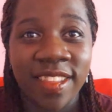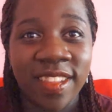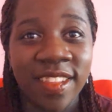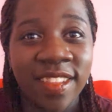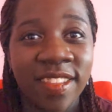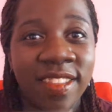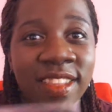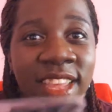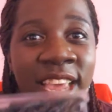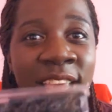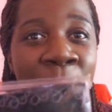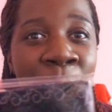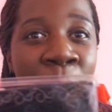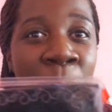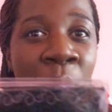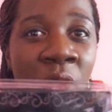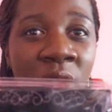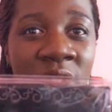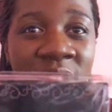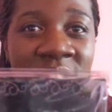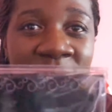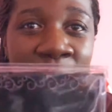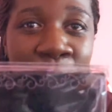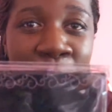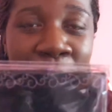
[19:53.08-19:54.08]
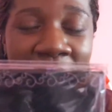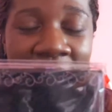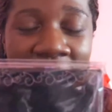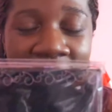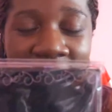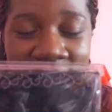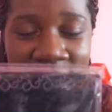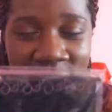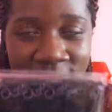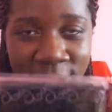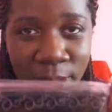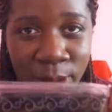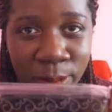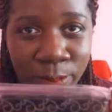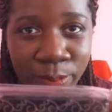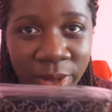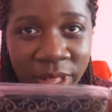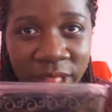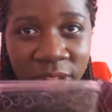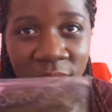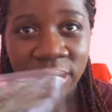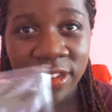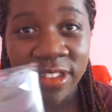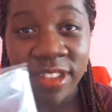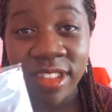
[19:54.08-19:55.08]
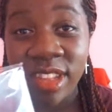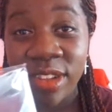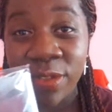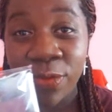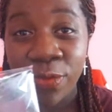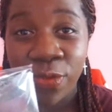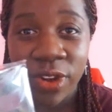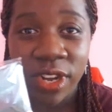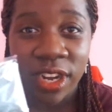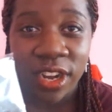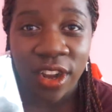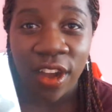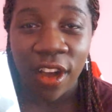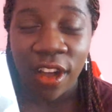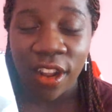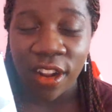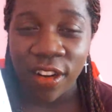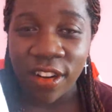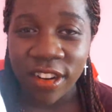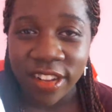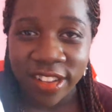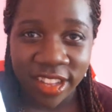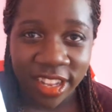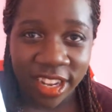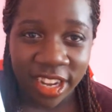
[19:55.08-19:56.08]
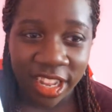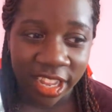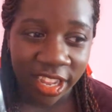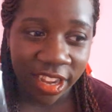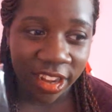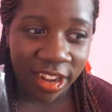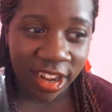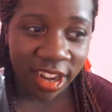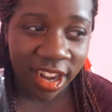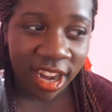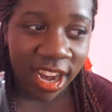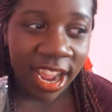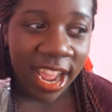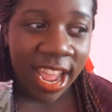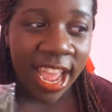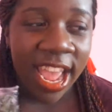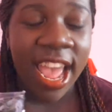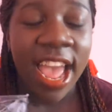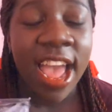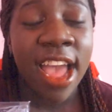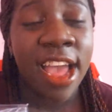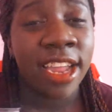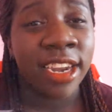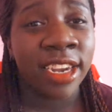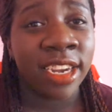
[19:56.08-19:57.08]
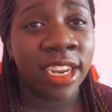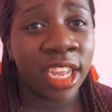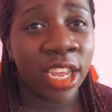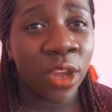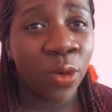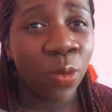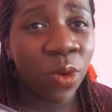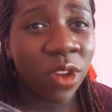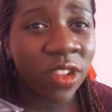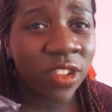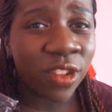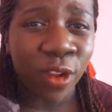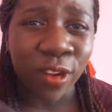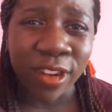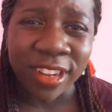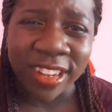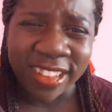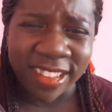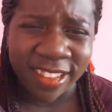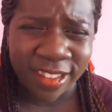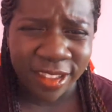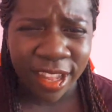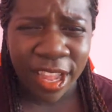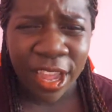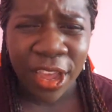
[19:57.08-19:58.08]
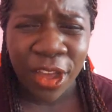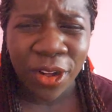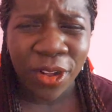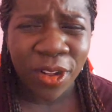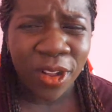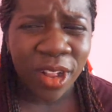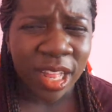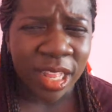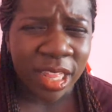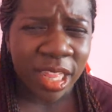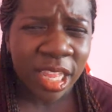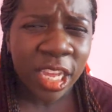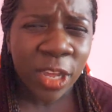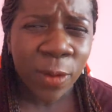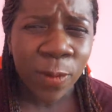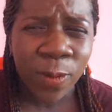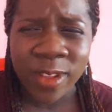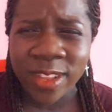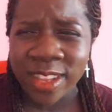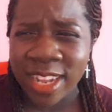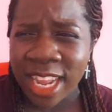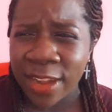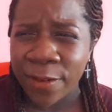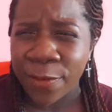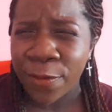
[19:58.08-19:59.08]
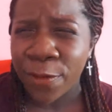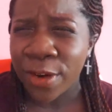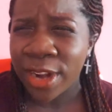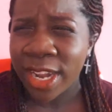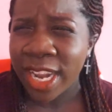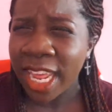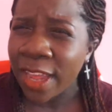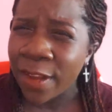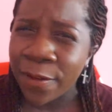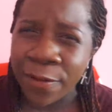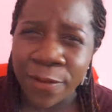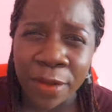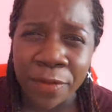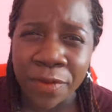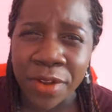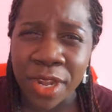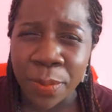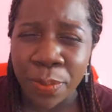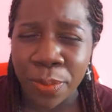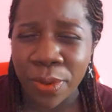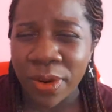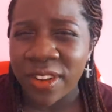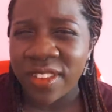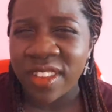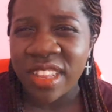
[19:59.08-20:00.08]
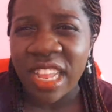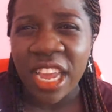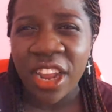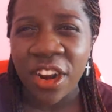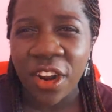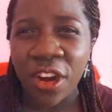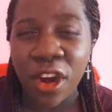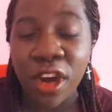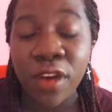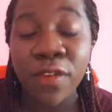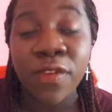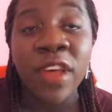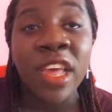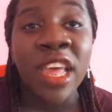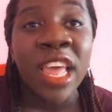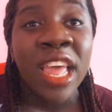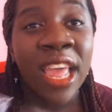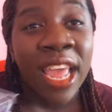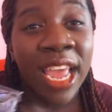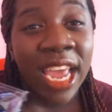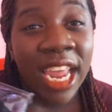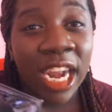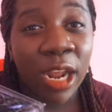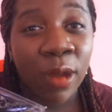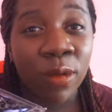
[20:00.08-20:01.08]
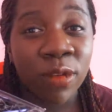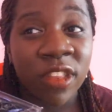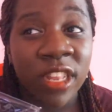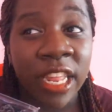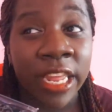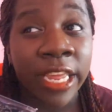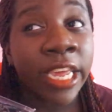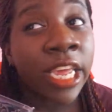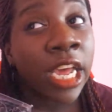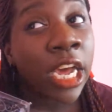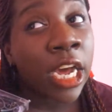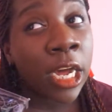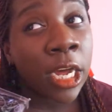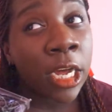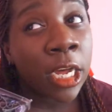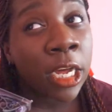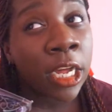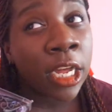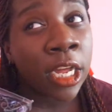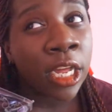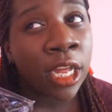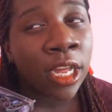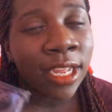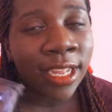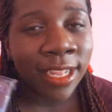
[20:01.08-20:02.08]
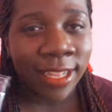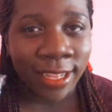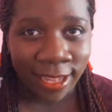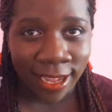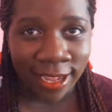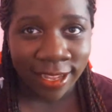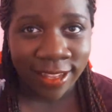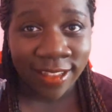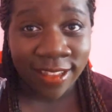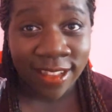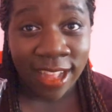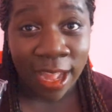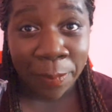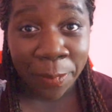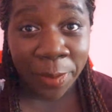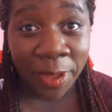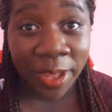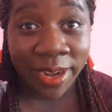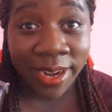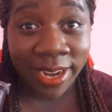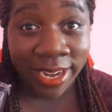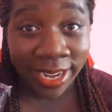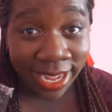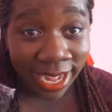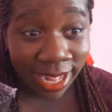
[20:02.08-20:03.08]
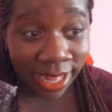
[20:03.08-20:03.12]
This is a multi-pack, but there's different colors in here, and it was on sale. I think it was like for like fifty percent off, and I was like, uh, yes, I'm